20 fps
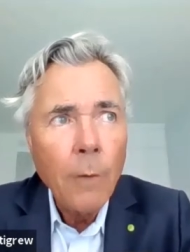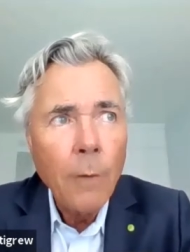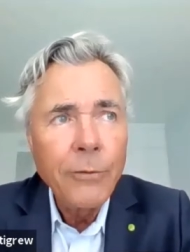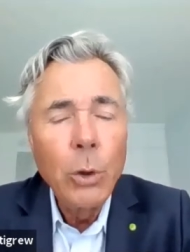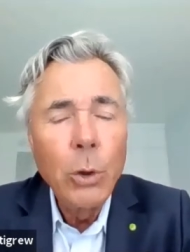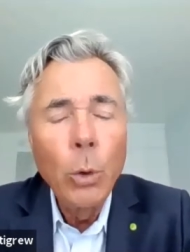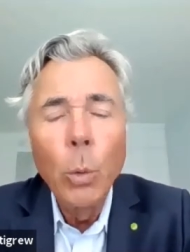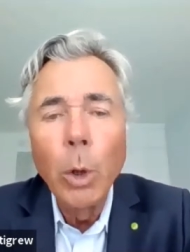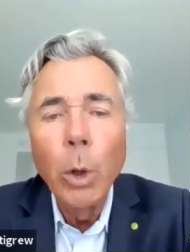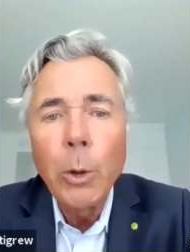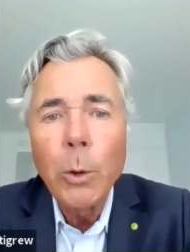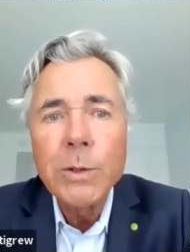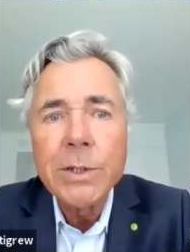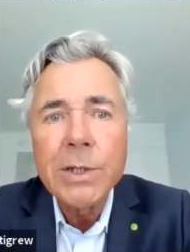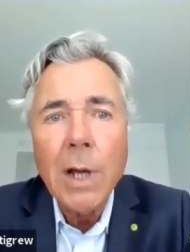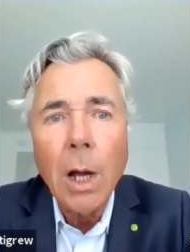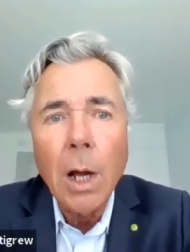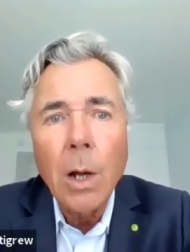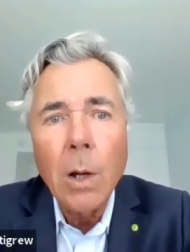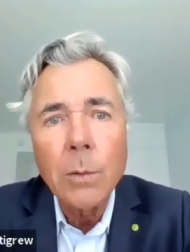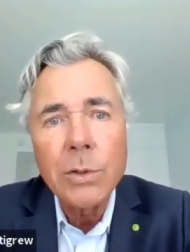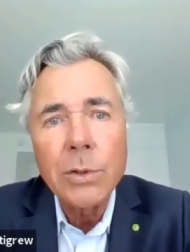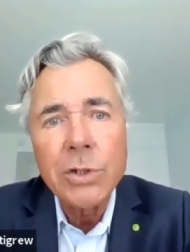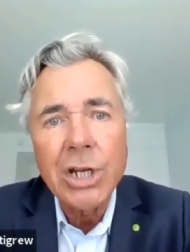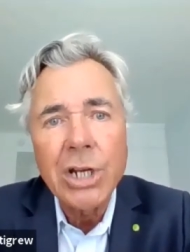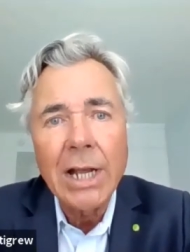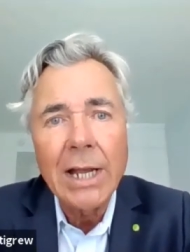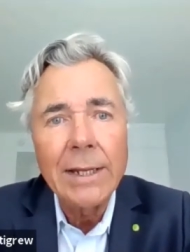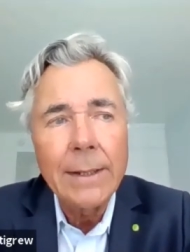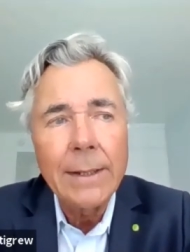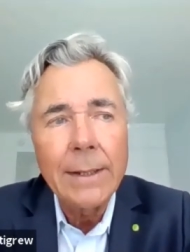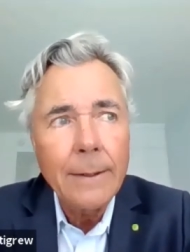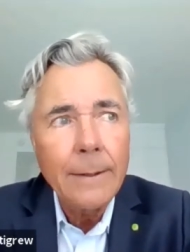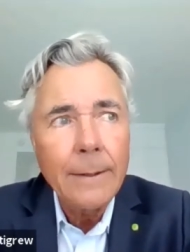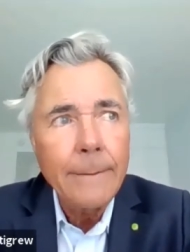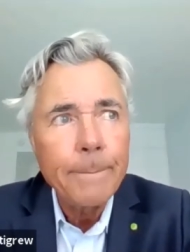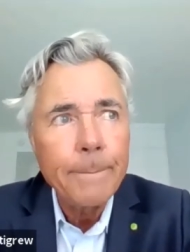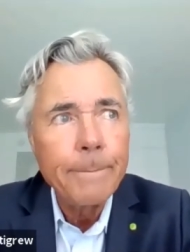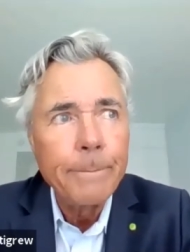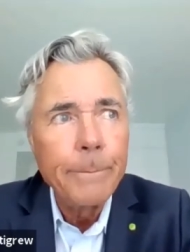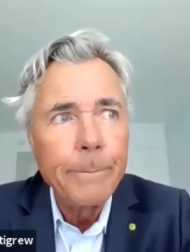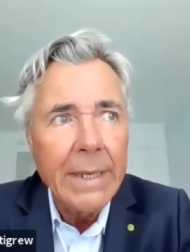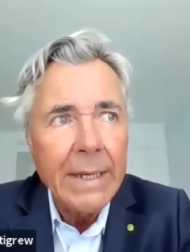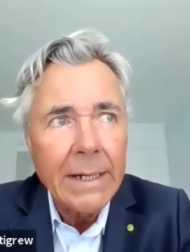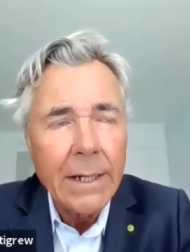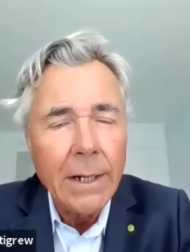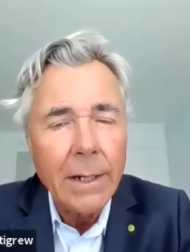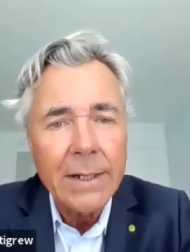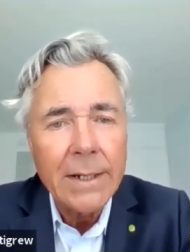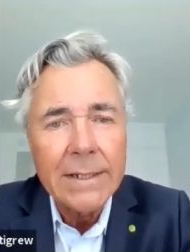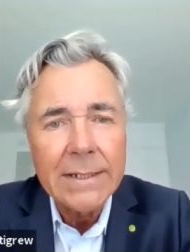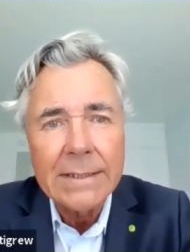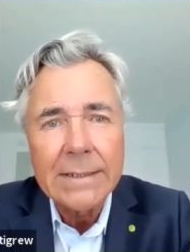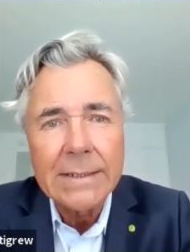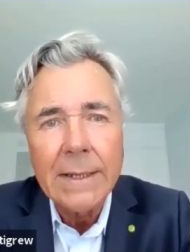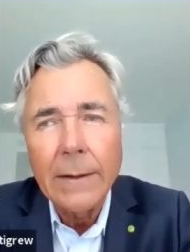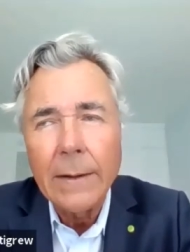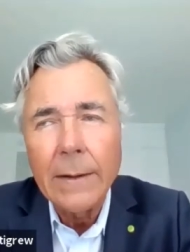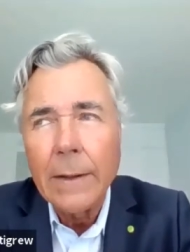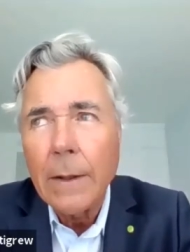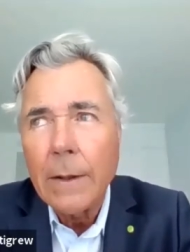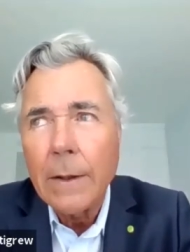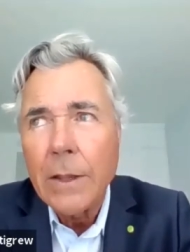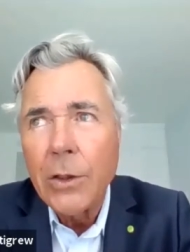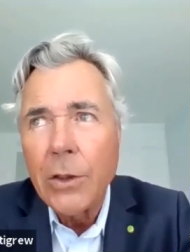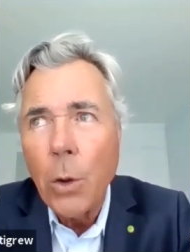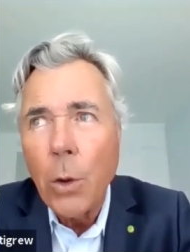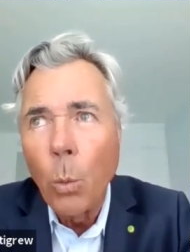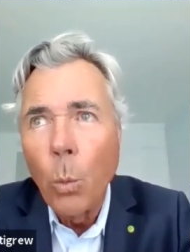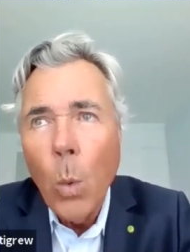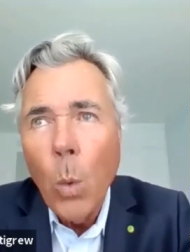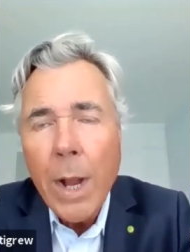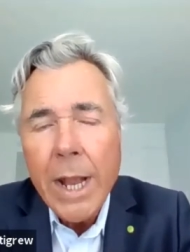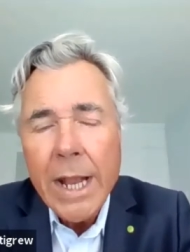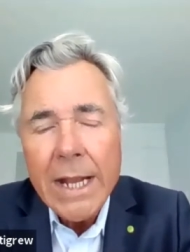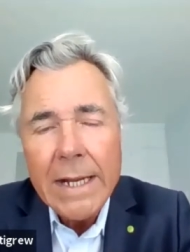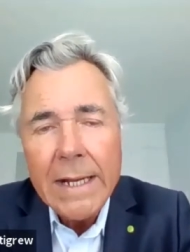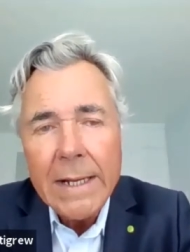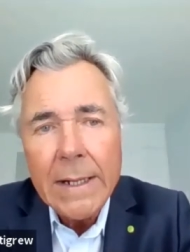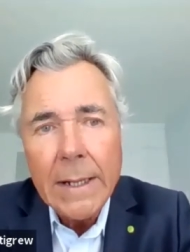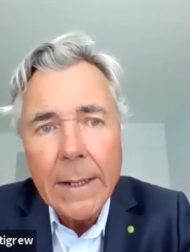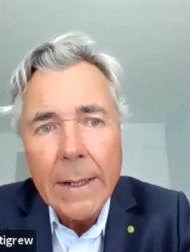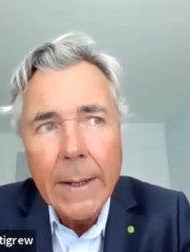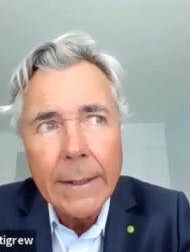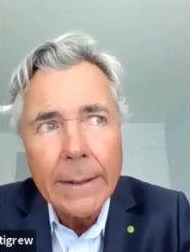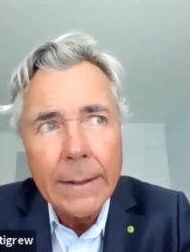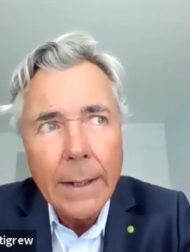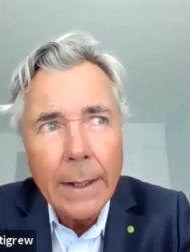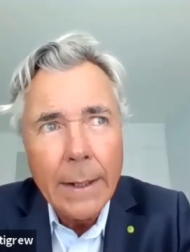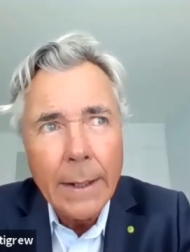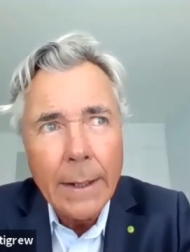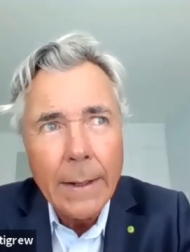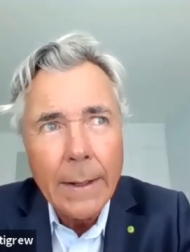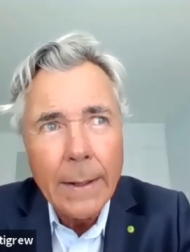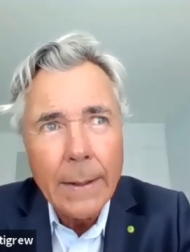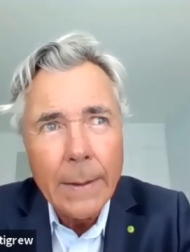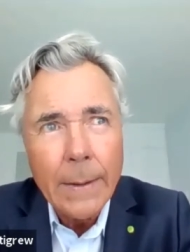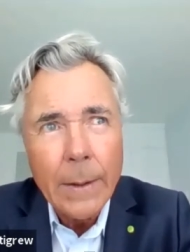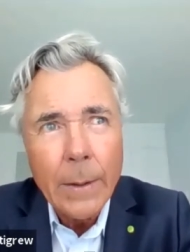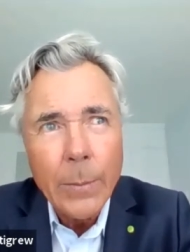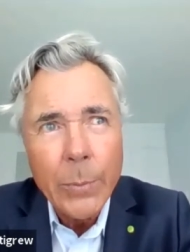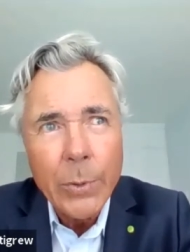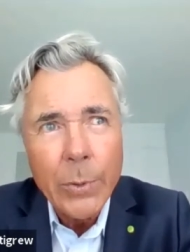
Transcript: A few words on China because the way uh,